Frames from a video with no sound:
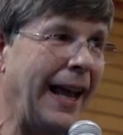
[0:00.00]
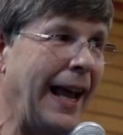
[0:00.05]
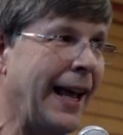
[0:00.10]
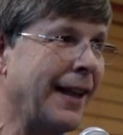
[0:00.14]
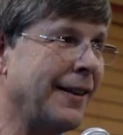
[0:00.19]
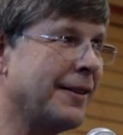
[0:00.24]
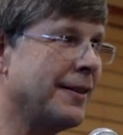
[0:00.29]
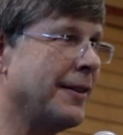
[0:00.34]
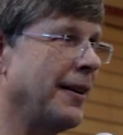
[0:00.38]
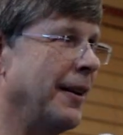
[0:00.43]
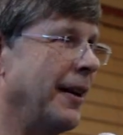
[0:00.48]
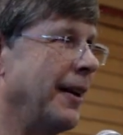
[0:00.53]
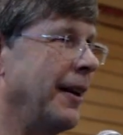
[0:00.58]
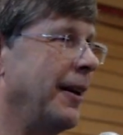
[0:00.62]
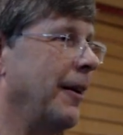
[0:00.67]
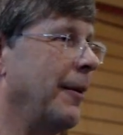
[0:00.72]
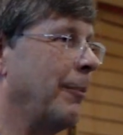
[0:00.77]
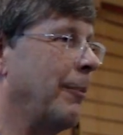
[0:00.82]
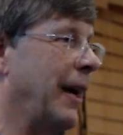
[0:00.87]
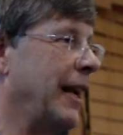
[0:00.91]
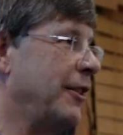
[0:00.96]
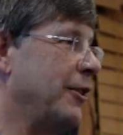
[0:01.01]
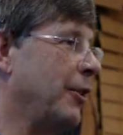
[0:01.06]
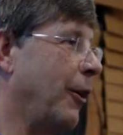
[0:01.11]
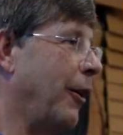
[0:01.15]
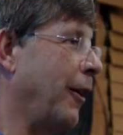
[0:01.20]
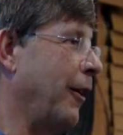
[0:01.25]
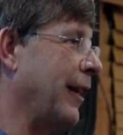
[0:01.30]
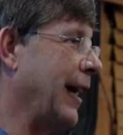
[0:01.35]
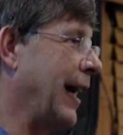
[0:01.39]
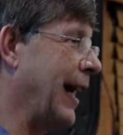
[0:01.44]
that's my
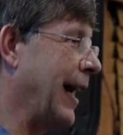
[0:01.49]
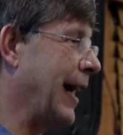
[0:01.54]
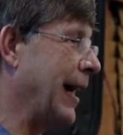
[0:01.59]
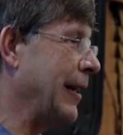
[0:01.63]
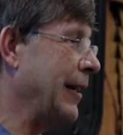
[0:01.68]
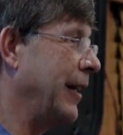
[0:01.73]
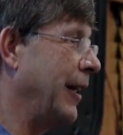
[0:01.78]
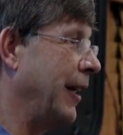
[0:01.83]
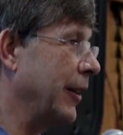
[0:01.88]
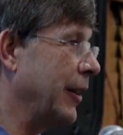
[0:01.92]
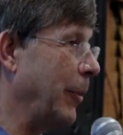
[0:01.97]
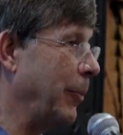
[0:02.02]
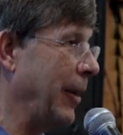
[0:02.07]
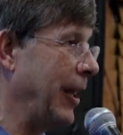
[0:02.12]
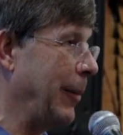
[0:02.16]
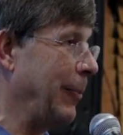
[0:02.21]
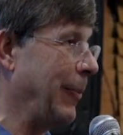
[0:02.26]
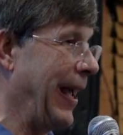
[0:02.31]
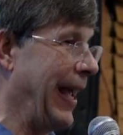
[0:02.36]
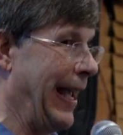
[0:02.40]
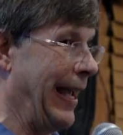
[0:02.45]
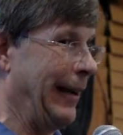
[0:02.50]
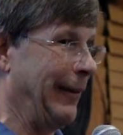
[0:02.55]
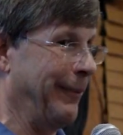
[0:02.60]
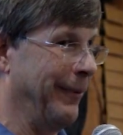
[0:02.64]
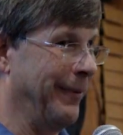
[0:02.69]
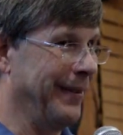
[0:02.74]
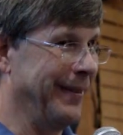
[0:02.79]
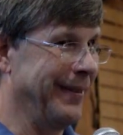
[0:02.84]
talk on the Big Bang.